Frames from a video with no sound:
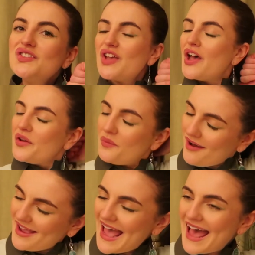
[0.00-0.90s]
So
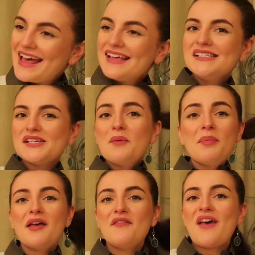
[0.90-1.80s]
I had a
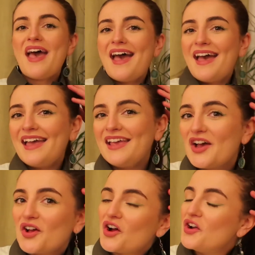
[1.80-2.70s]
bit of a
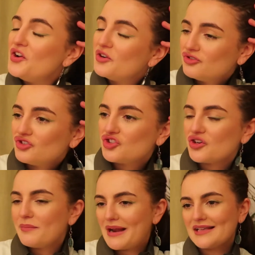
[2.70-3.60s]

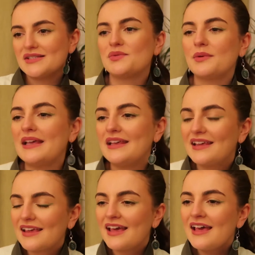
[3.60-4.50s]
conundrum last
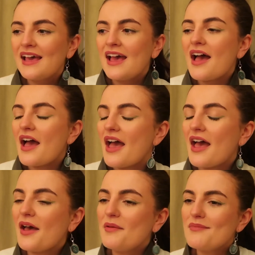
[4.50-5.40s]
week.
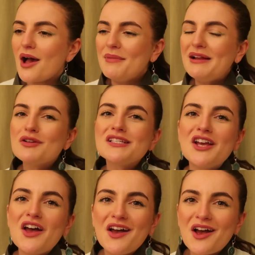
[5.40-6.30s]
I mean, it wasn't
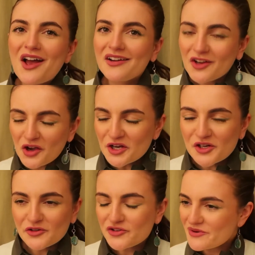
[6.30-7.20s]
a
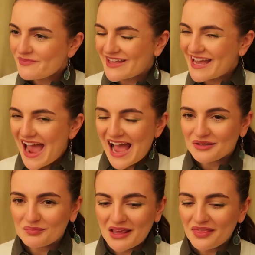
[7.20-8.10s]
conundrum that
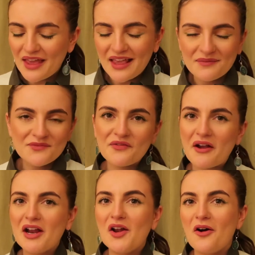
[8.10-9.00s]
had me thinking for
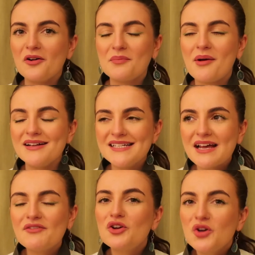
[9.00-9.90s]
very long, but I did
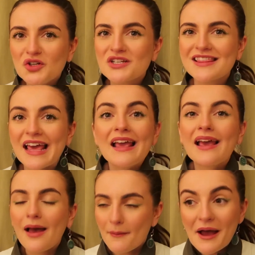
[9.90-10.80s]
have a good
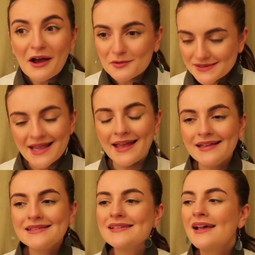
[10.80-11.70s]
think about
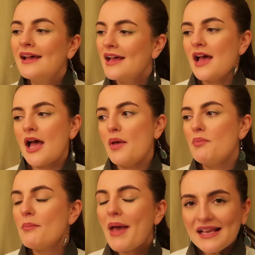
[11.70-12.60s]
it.
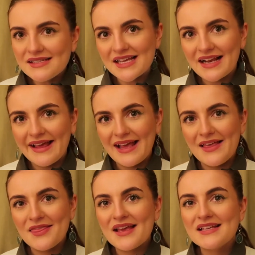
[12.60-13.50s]

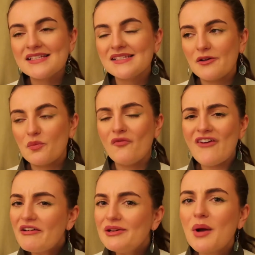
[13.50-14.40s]
Basically, this
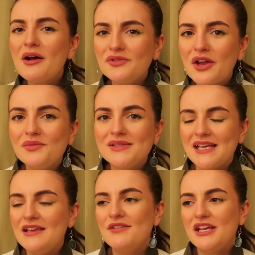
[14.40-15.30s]
very well-known
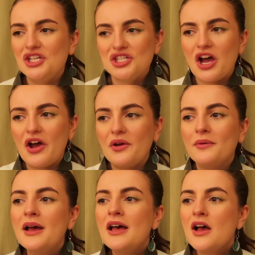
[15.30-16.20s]
TV show
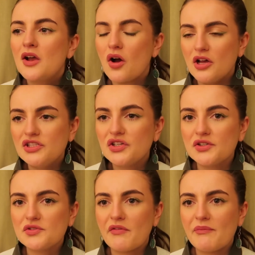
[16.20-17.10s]
got in
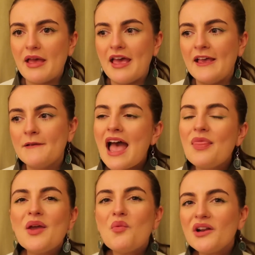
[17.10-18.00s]
touch with me and
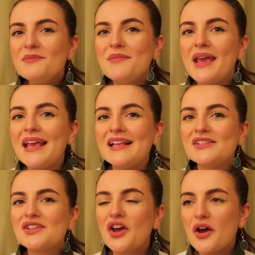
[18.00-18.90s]
they wanted me
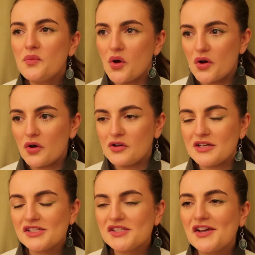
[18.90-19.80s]
to go on
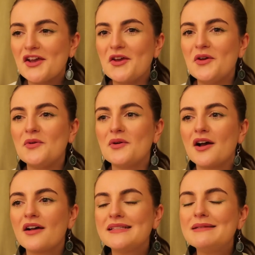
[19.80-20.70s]
to
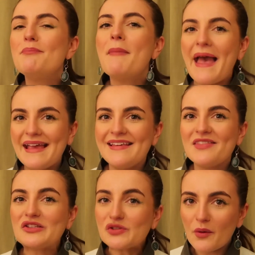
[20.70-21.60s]
debate
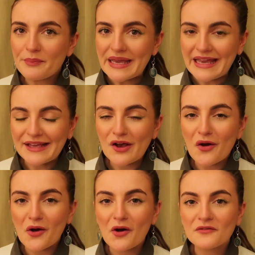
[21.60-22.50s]
the topic
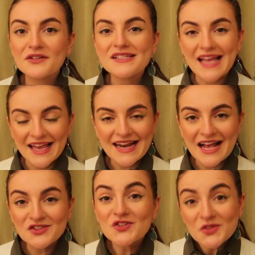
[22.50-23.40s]
of
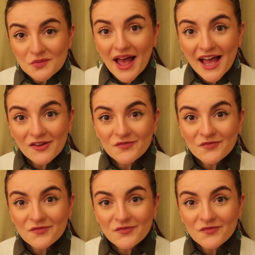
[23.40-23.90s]
secondhand underwear.